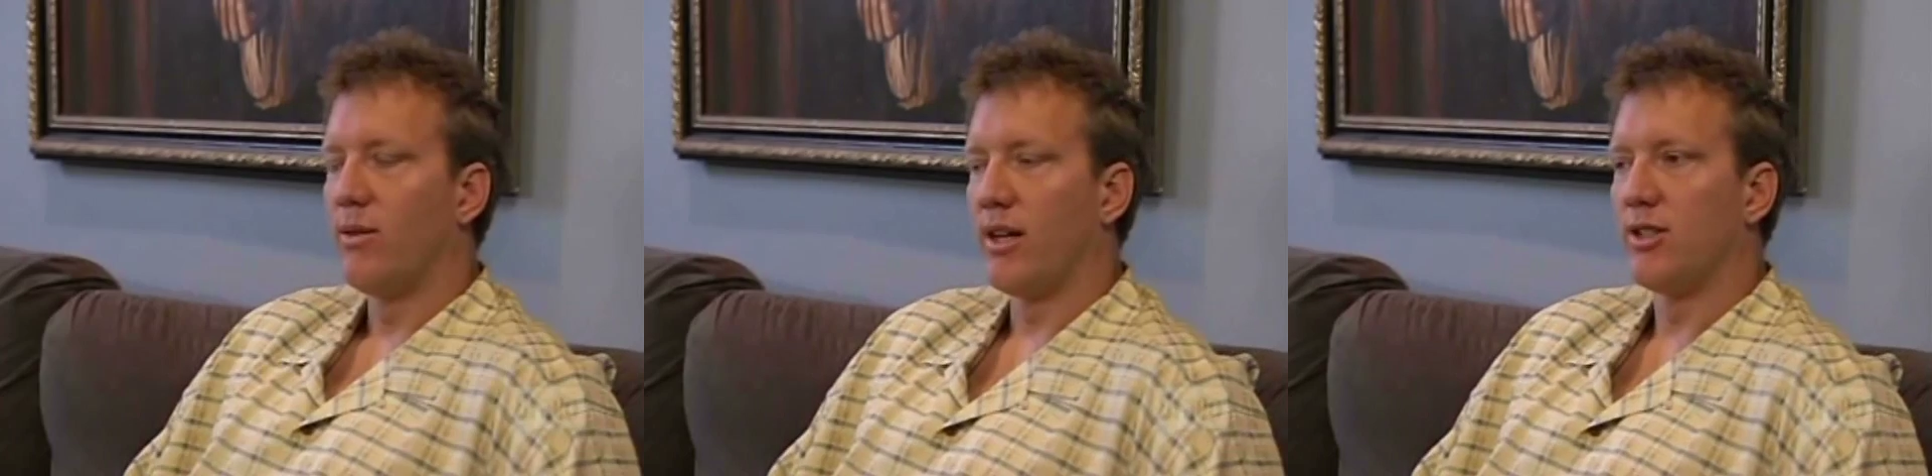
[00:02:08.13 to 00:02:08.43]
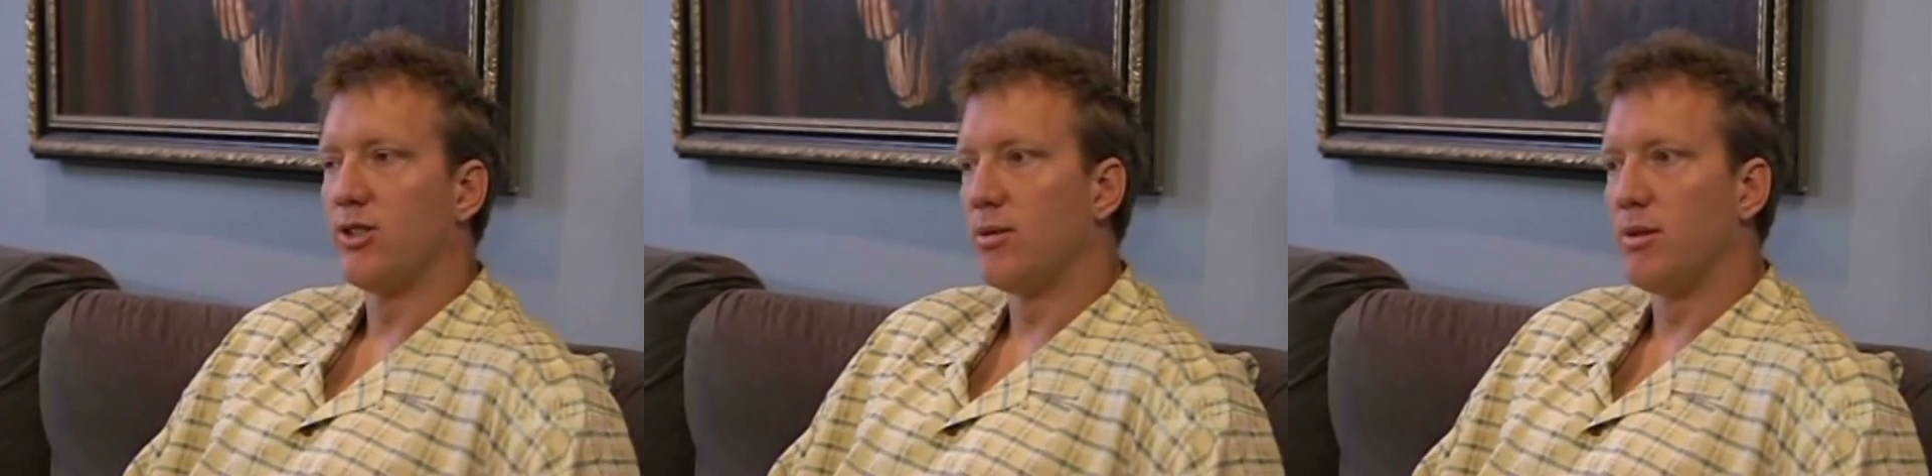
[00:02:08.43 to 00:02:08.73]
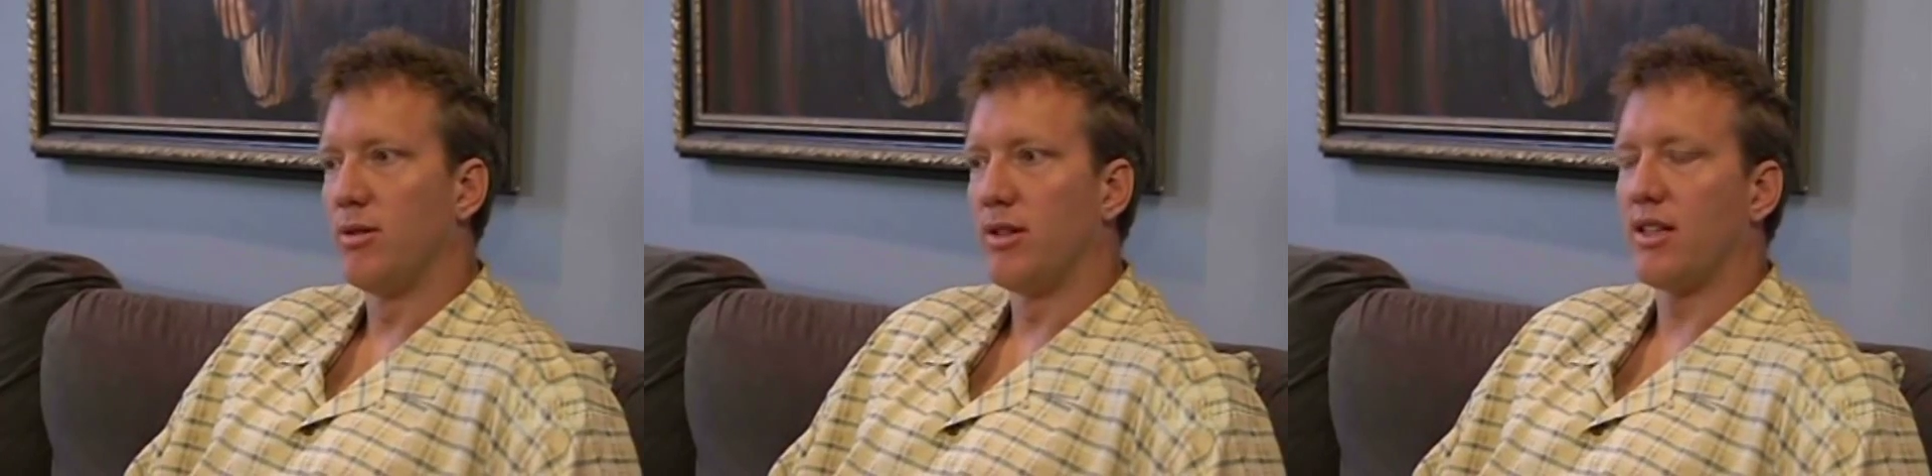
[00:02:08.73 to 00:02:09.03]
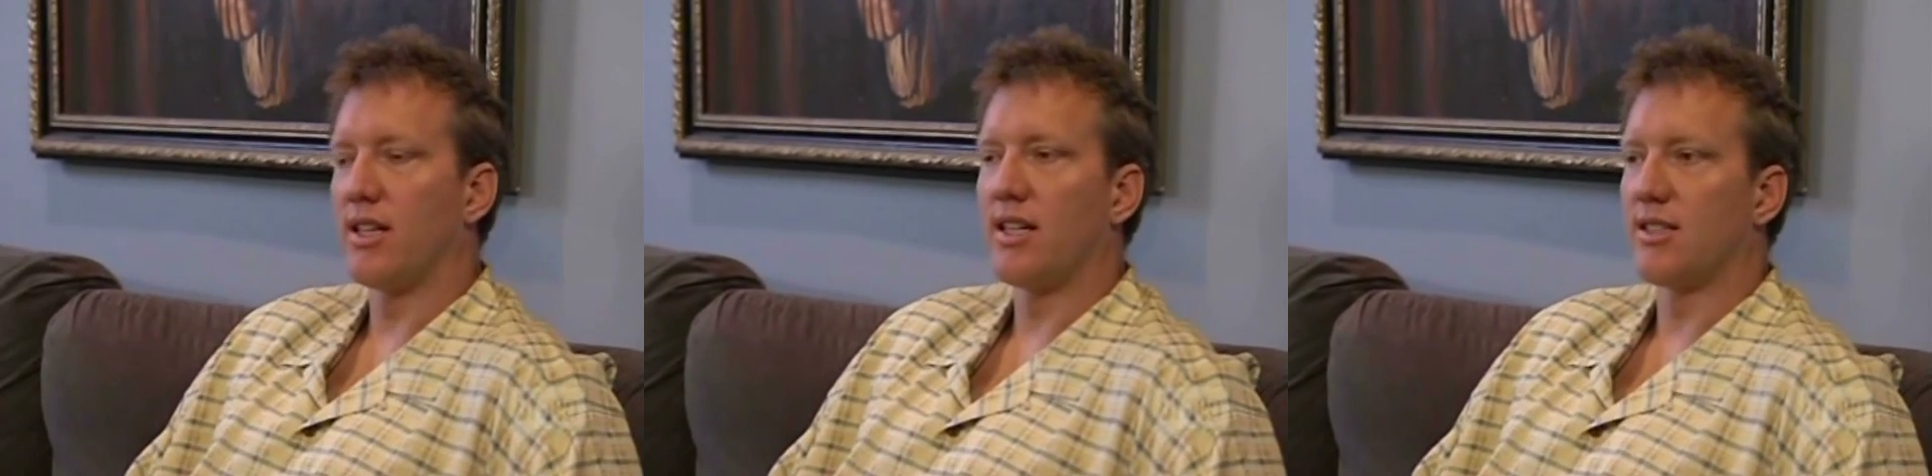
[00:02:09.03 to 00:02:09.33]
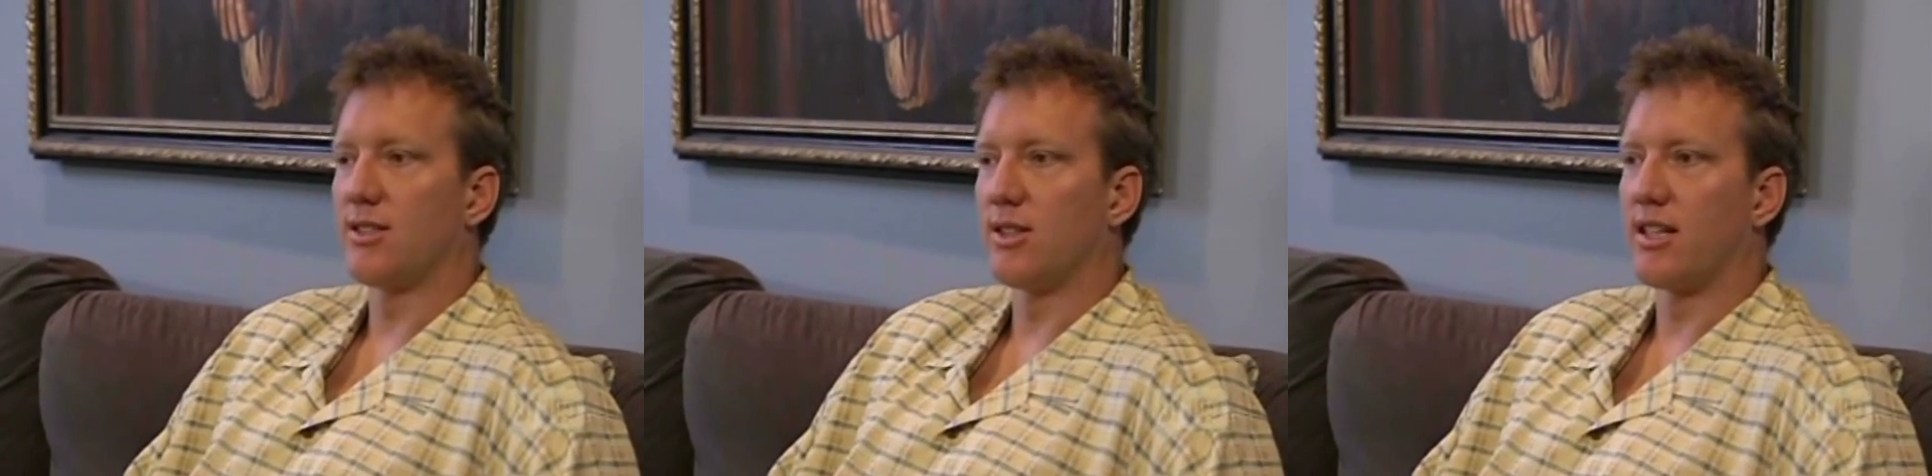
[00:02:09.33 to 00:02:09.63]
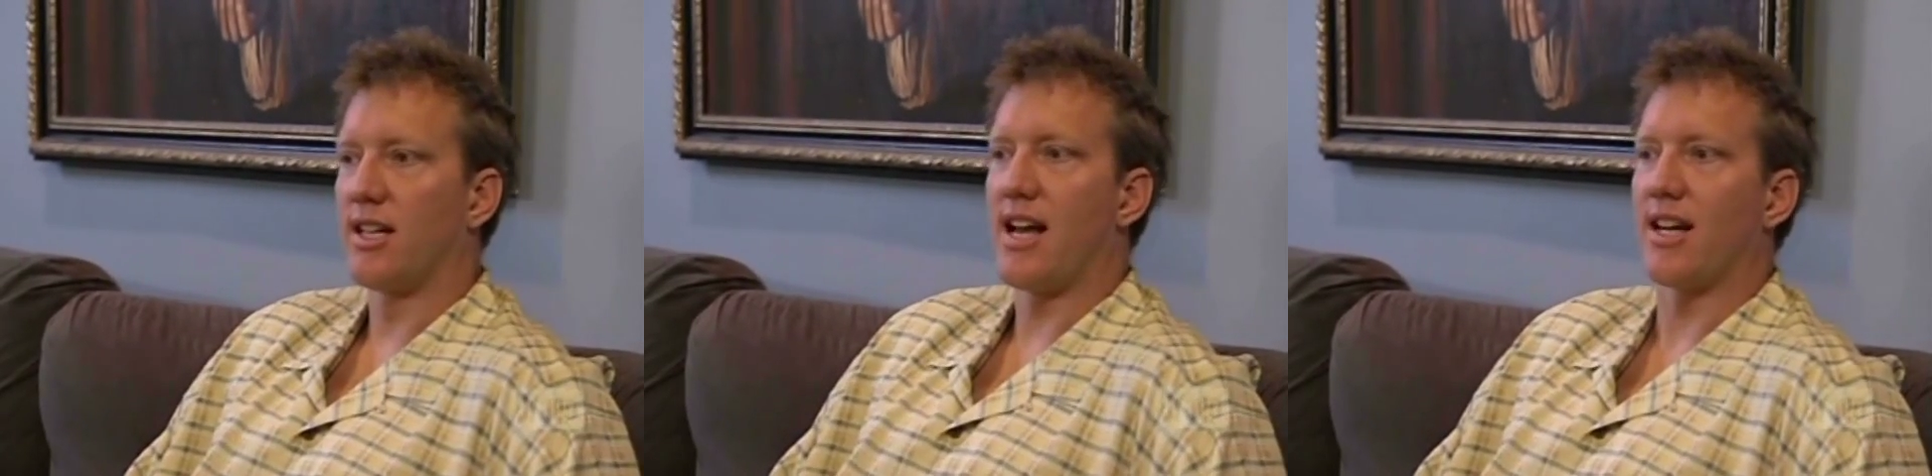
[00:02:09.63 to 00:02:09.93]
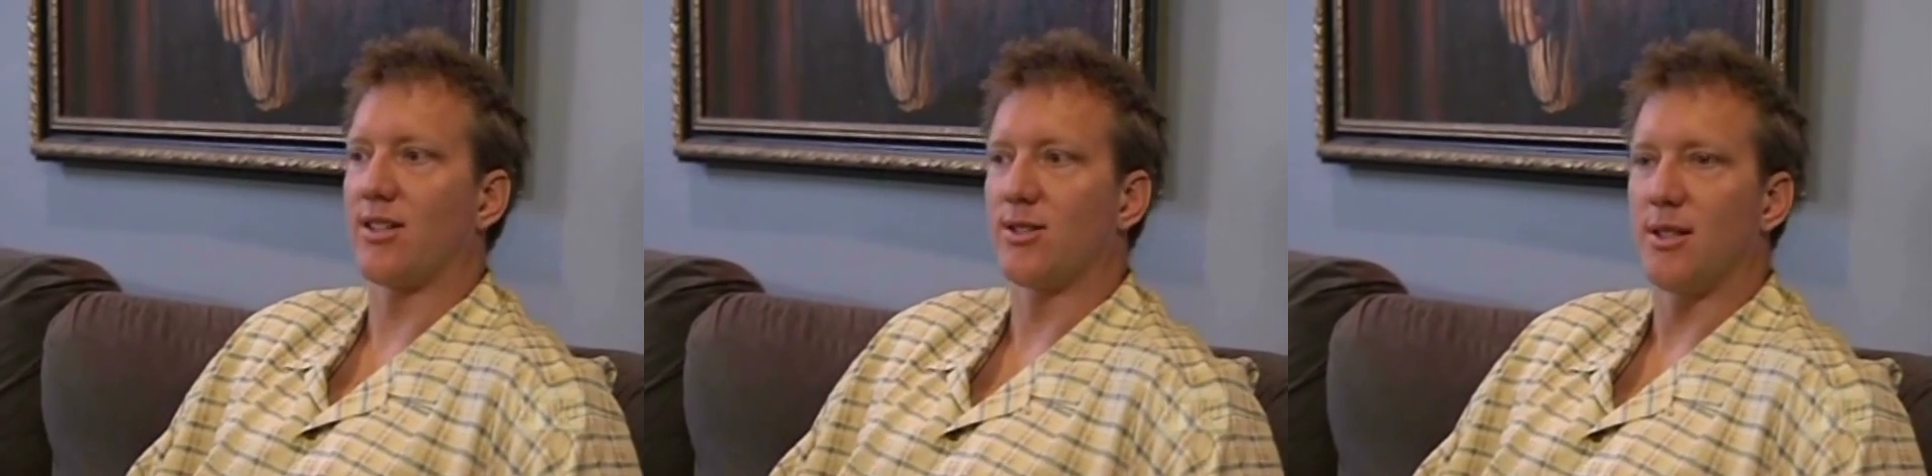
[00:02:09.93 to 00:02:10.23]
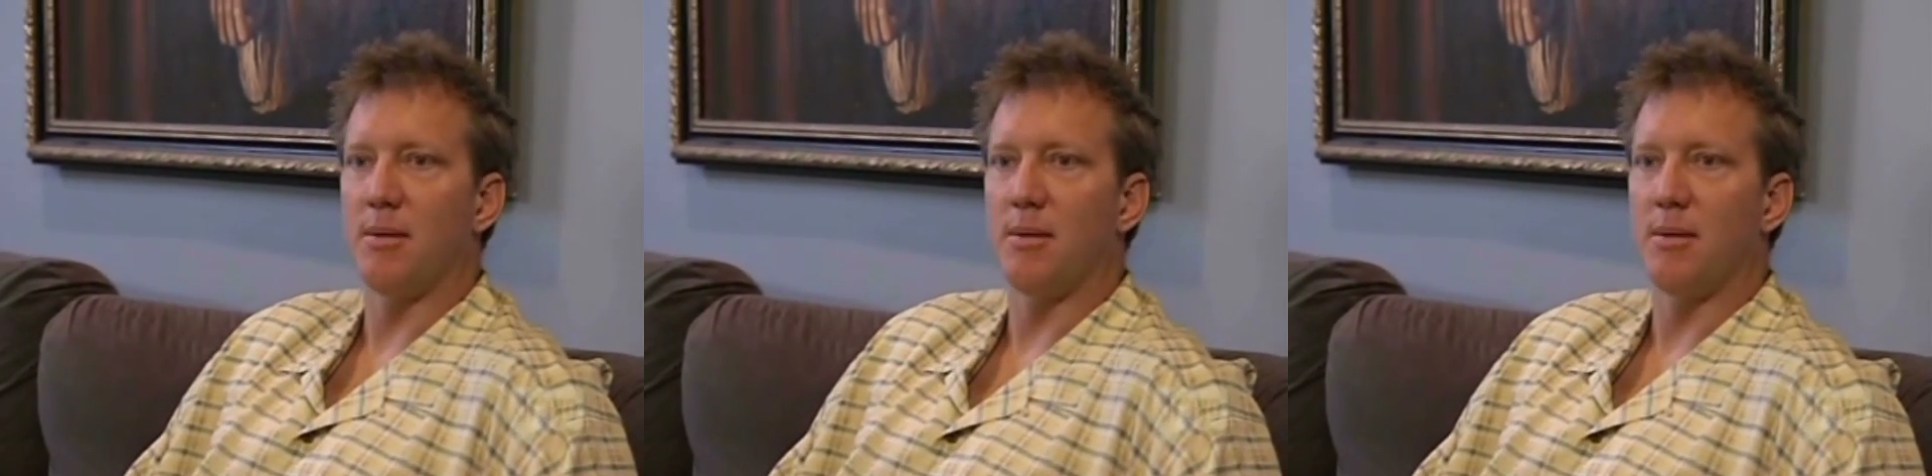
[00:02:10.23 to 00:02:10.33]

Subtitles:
Where he should be really thinking is looking at actors